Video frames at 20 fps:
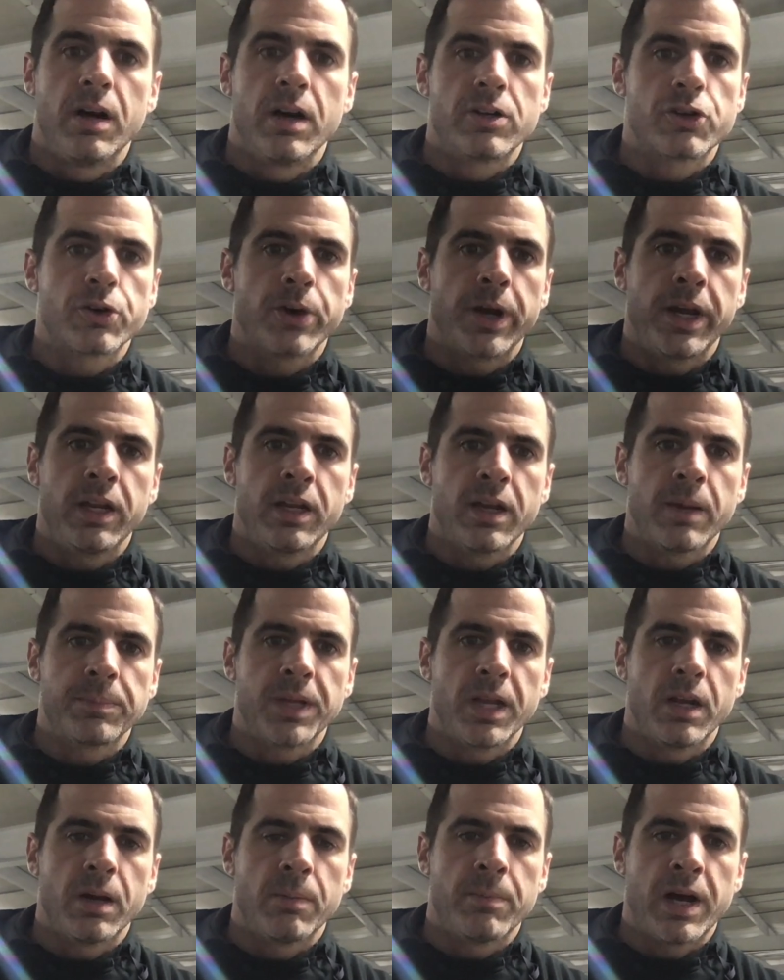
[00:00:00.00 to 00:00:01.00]
training
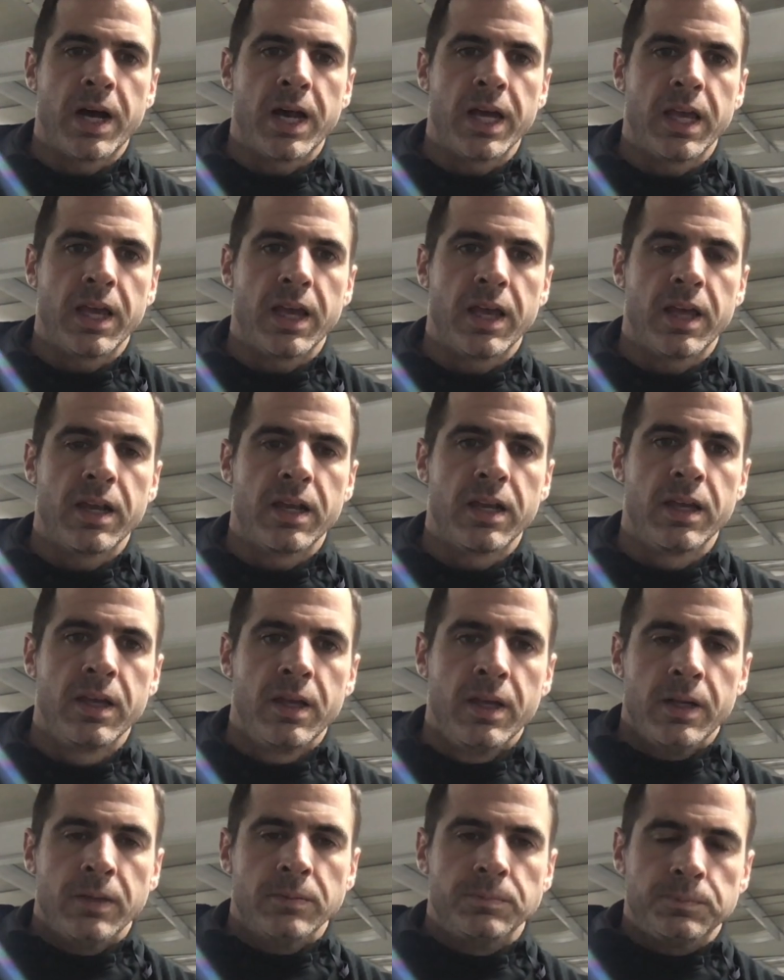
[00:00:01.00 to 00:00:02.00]
update on my end.
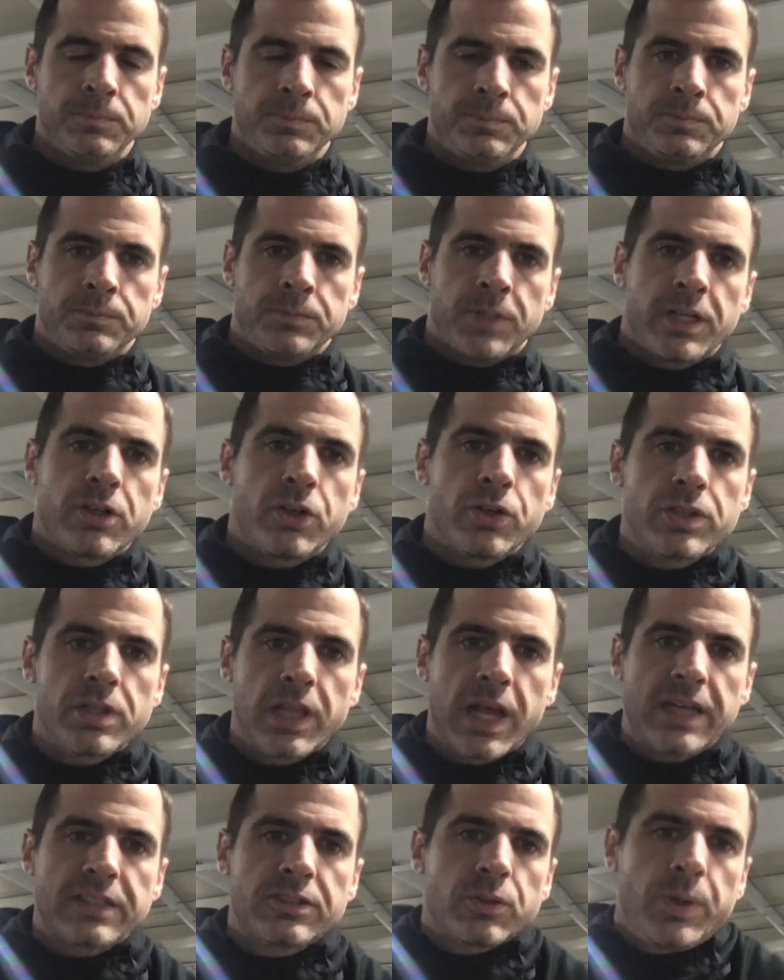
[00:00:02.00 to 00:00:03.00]
I told you
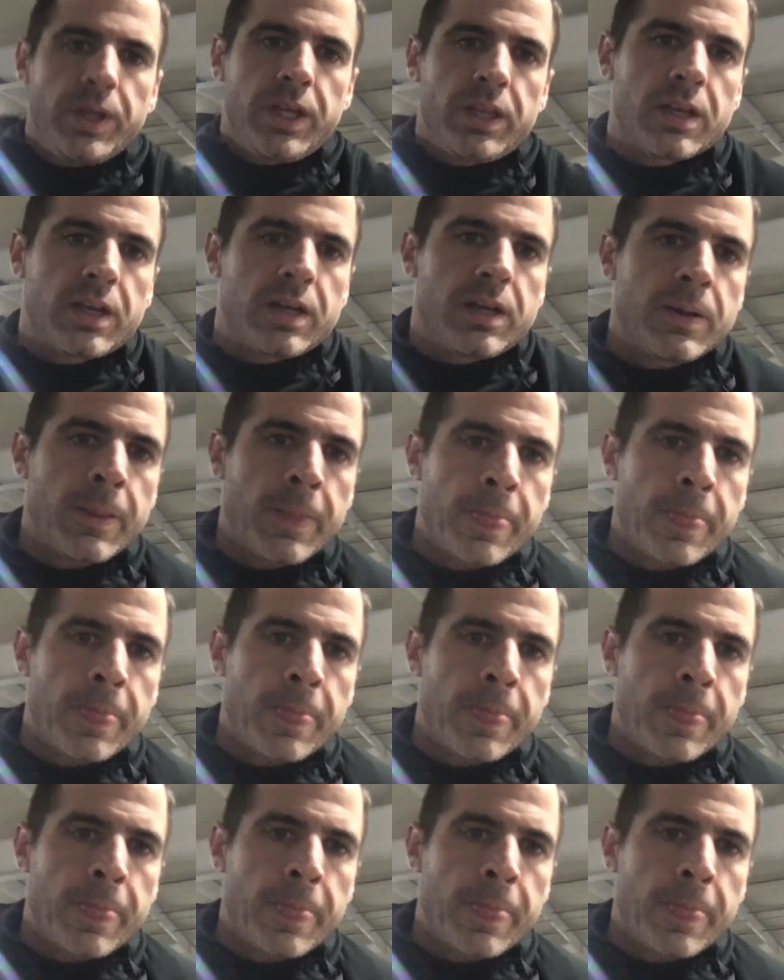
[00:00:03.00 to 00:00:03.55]
last week that